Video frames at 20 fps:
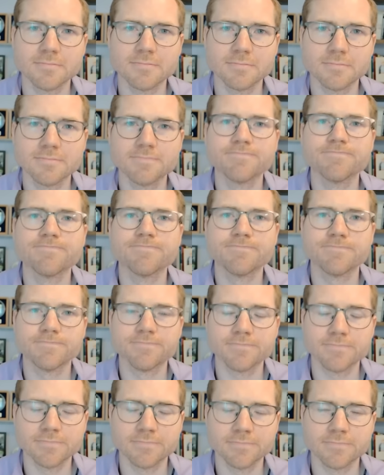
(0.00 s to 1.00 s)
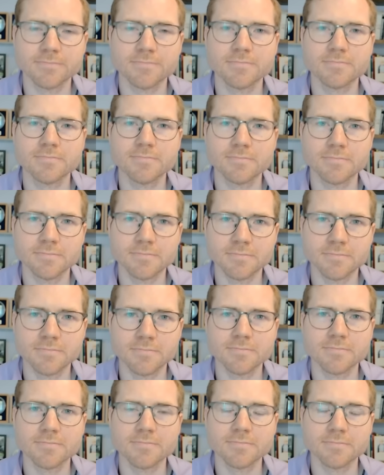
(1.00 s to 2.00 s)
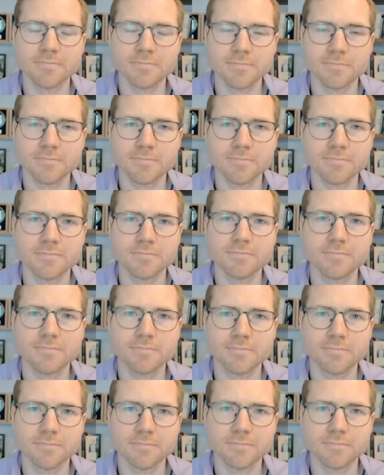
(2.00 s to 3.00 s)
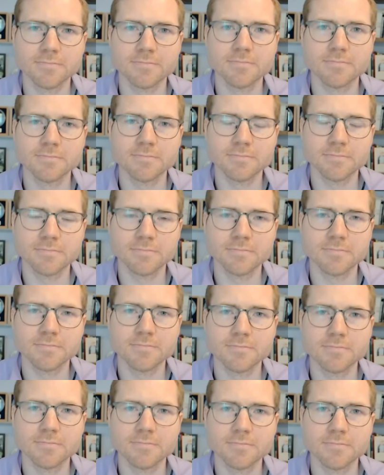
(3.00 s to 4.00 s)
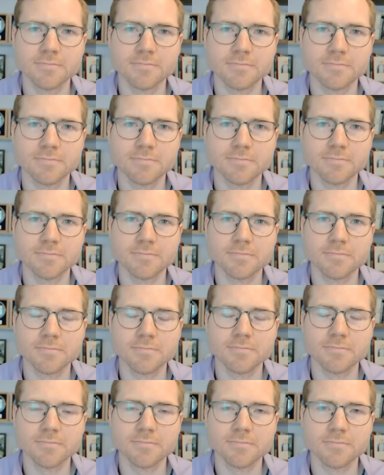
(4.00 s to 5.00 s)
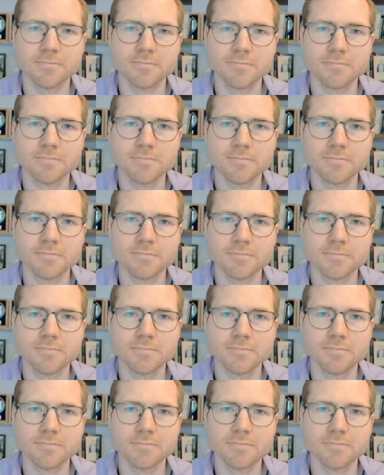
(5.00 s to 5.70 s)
This person isn't speaking.